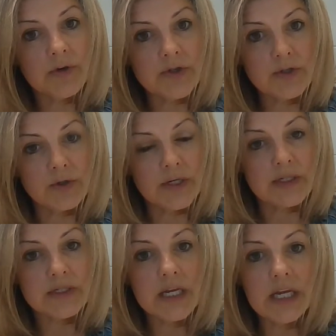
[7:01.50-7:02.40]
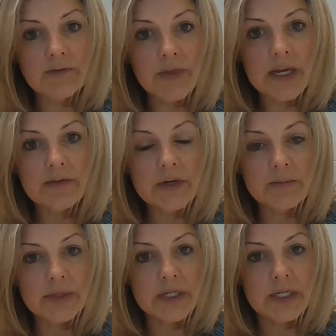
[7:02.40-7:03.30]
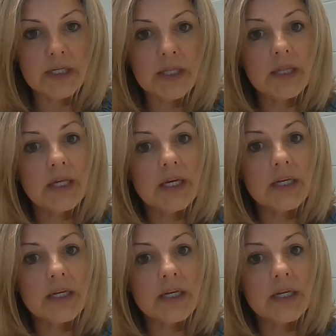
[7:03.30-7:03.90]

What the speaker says: for students if they have completed the